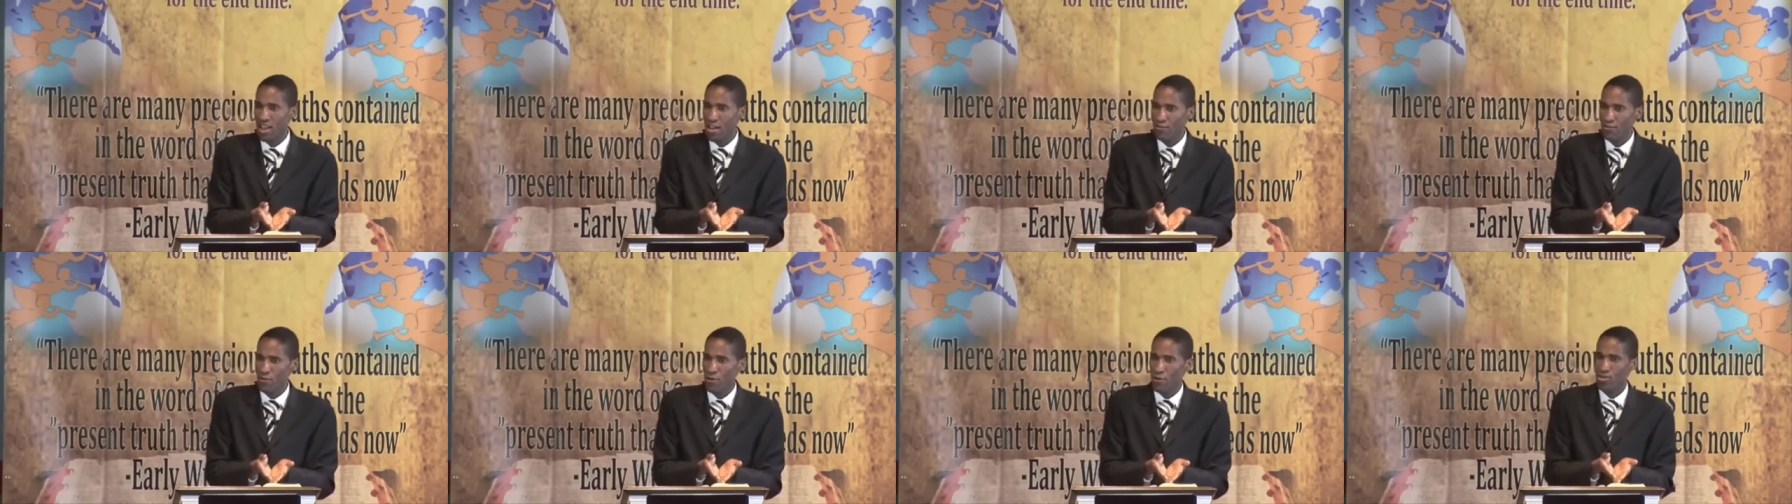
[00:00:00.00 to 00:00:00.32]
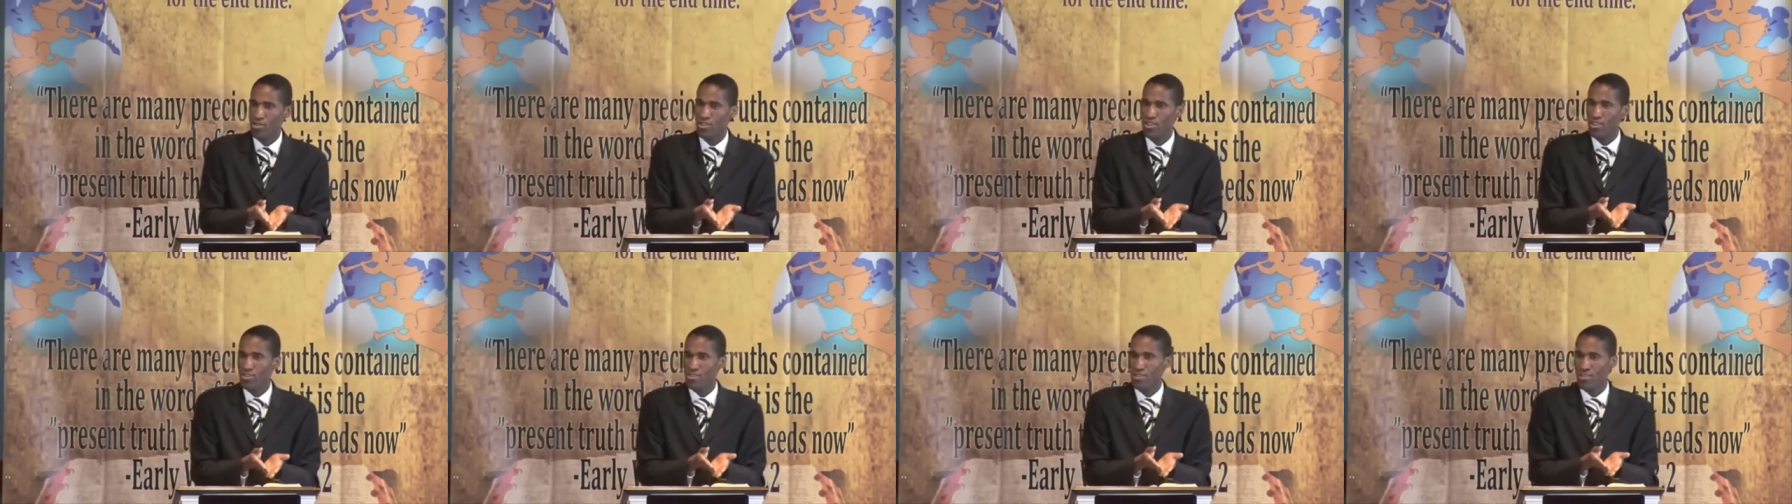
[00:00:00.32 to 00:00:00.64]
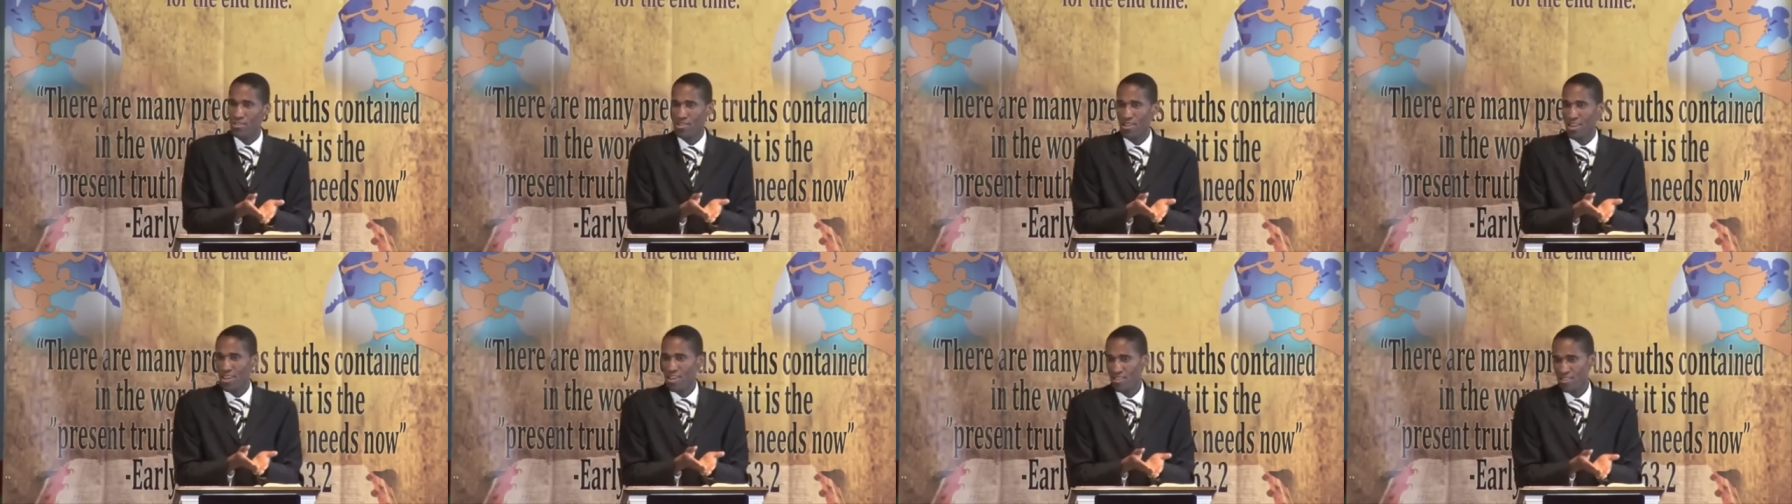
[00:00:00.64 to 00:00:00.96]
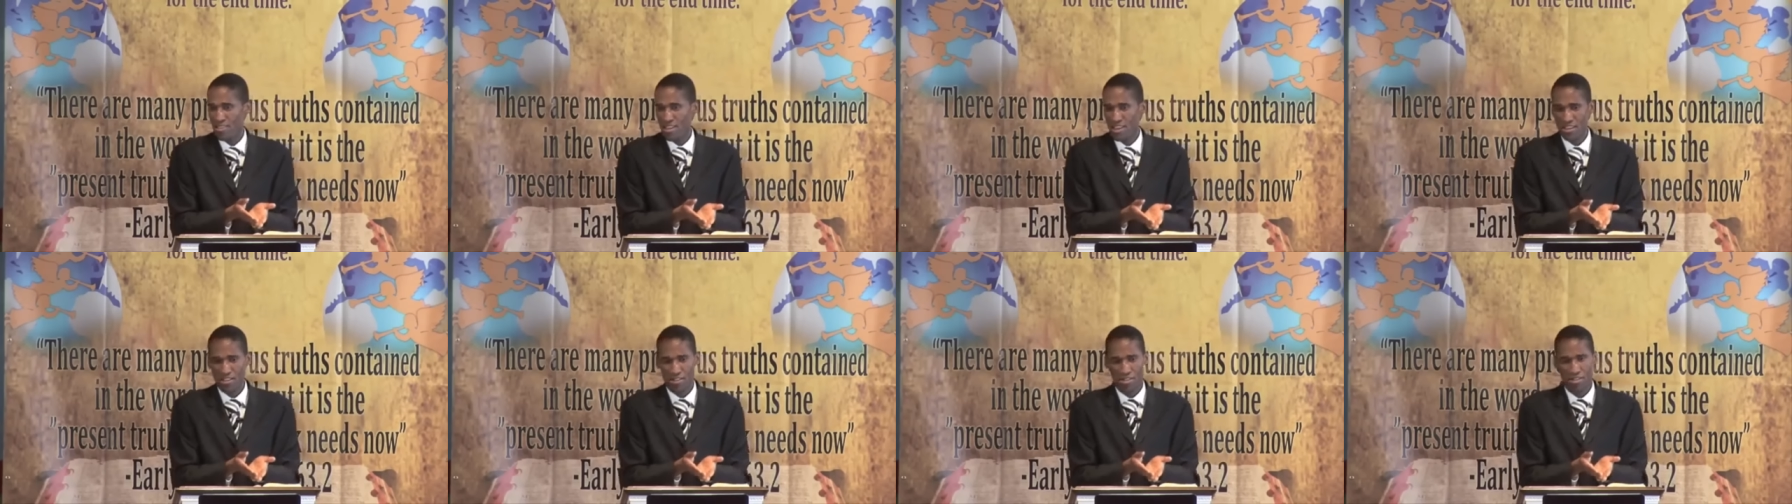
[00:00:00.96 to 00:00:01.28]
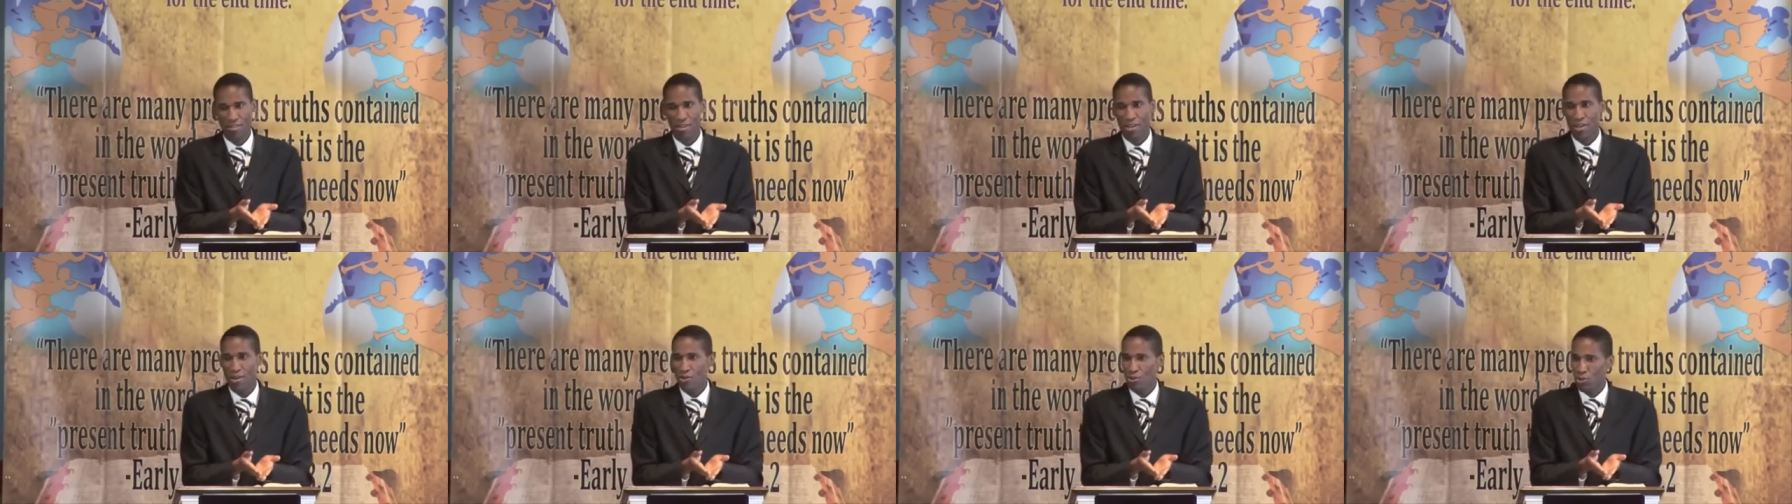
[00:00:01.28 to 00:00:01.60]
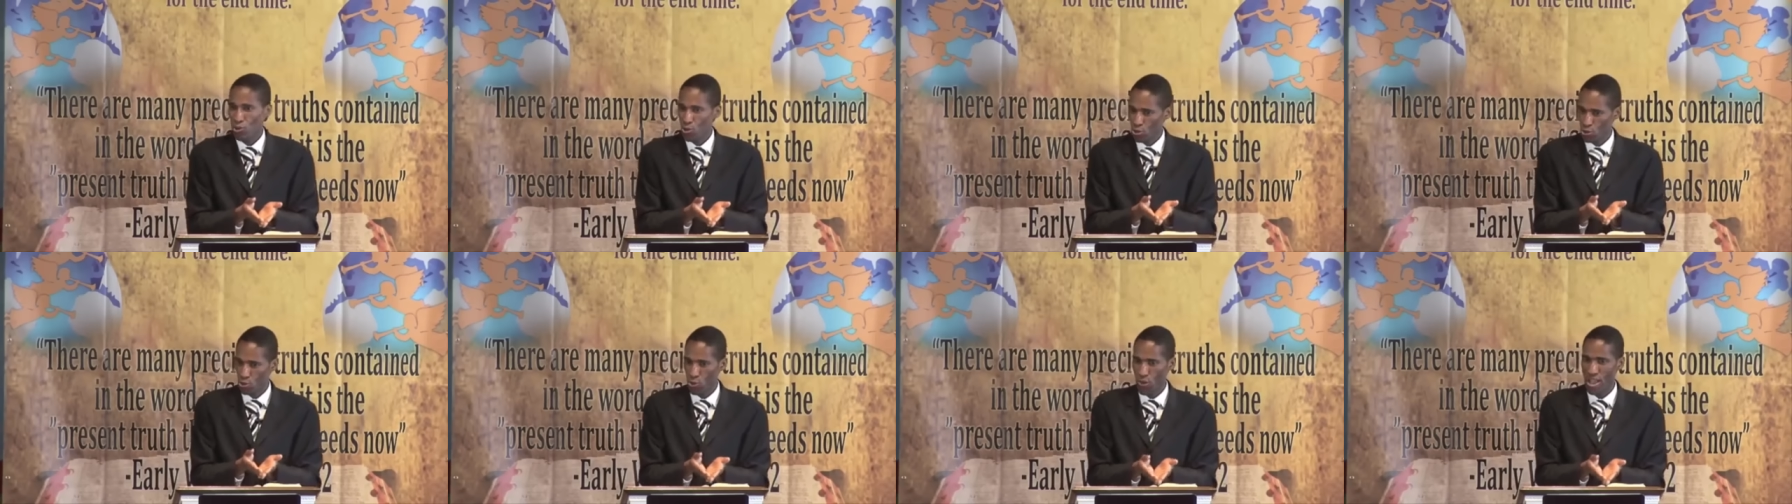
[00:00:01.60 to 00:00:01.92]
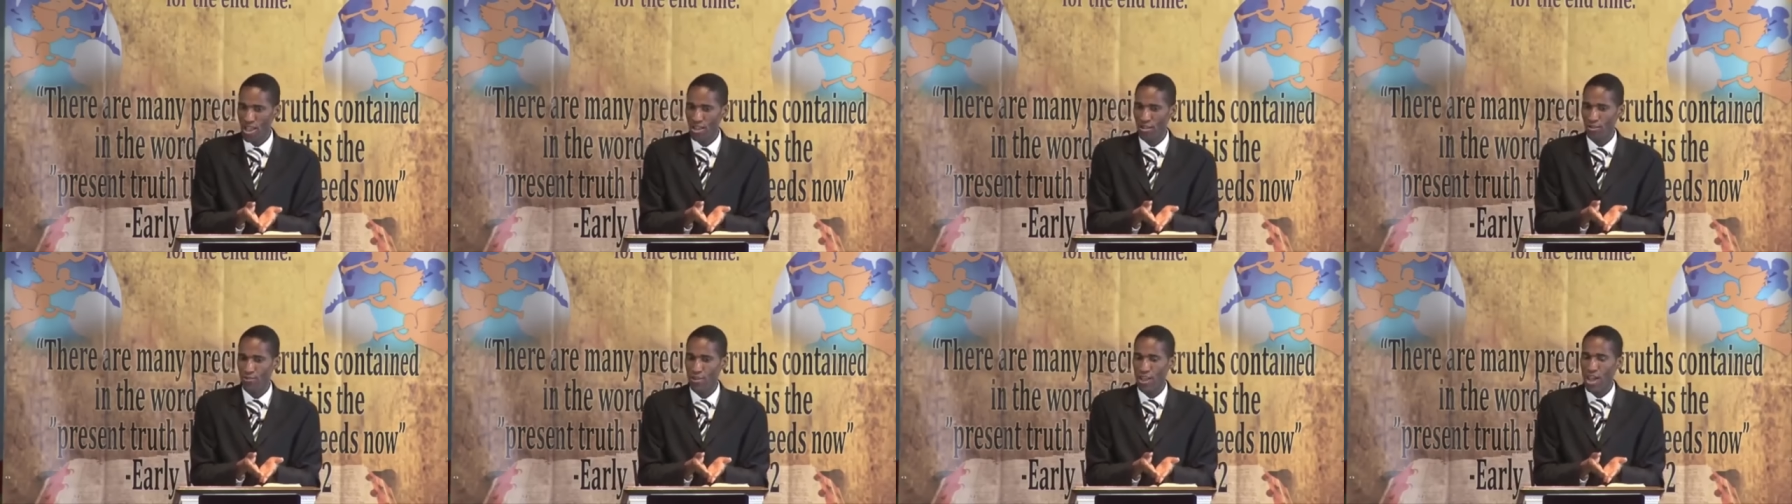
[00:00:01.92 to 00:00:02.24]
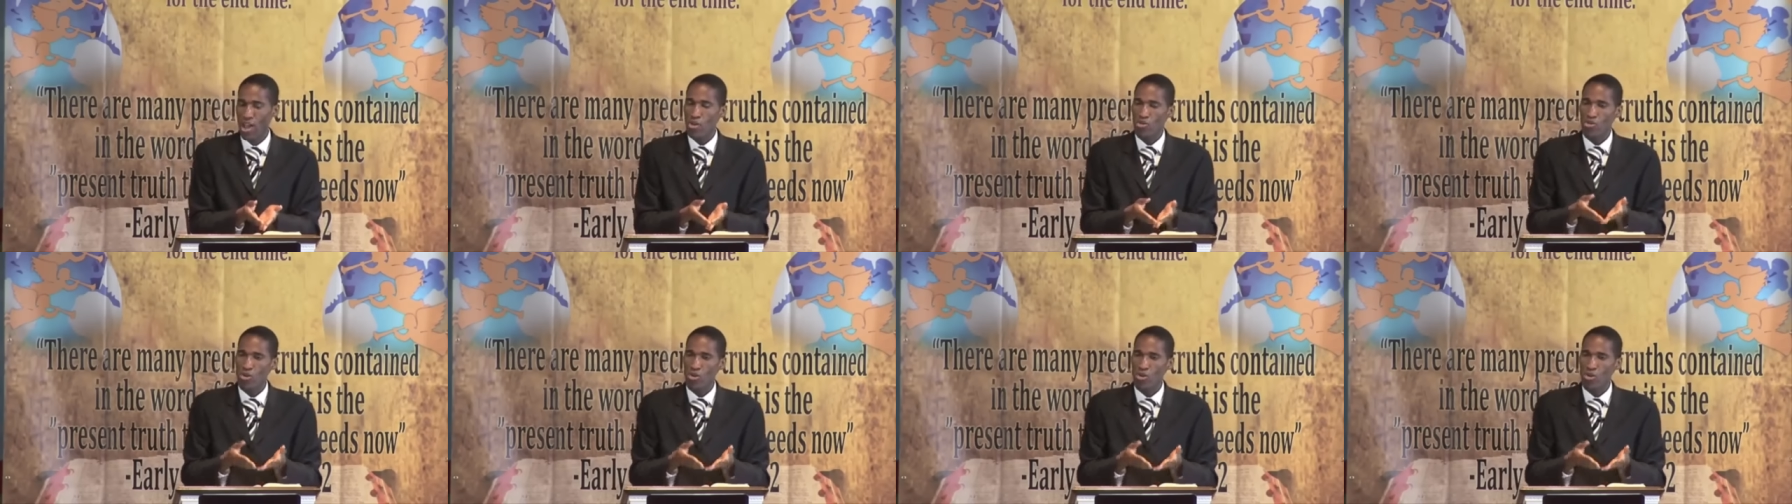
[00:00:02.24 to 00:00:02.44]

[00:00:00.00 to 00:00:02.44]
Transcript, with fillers: verses 6 through 12.